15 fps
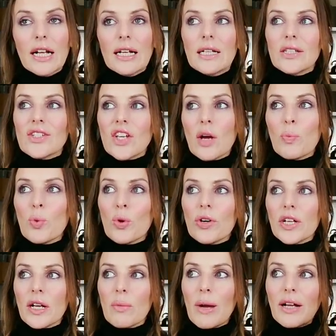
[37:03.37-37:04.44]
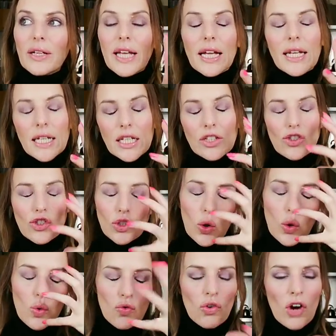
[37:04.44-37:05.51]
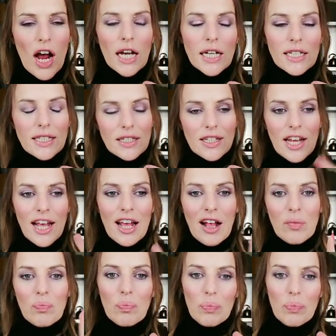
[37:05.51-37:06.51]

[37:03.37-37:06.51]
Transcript: Stop worrying about getting it so right and